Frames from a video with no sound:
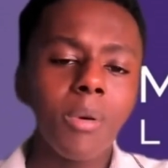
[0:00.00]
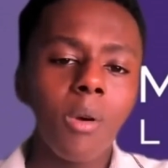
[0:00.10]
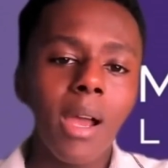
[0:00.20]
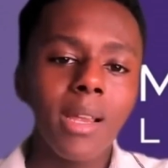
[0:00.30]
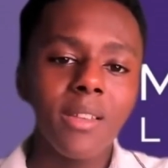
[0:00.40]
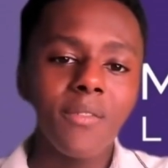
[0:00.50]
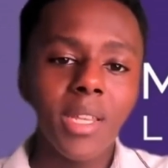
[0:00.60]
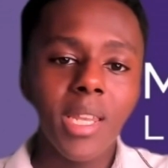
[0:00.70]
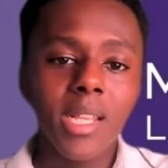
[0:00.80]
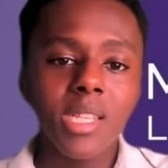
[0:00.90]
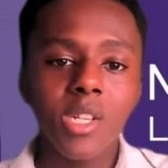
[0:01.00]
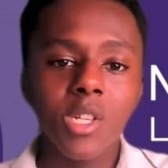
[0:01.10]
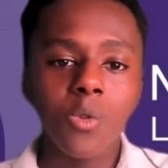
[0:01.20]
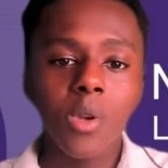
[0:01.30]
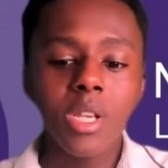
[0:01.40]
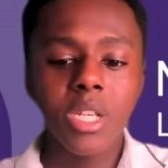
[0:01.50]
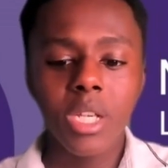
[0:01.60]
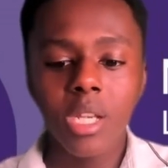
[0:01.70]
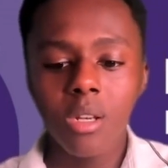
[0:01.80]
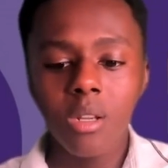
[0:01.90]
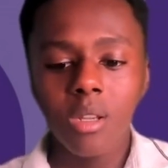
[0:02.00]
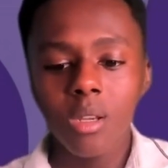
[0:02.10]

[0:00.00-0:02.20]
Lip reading: proactive in that situation